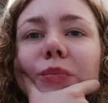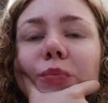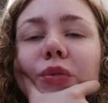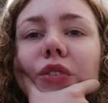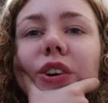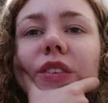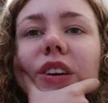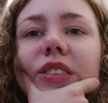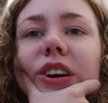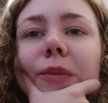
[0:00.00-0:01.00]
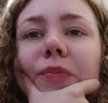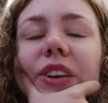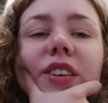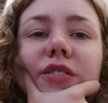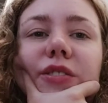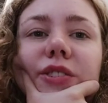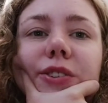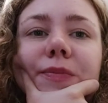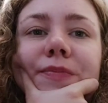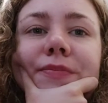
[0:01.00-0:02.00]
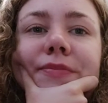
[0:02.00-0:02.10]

before that time. I don't know.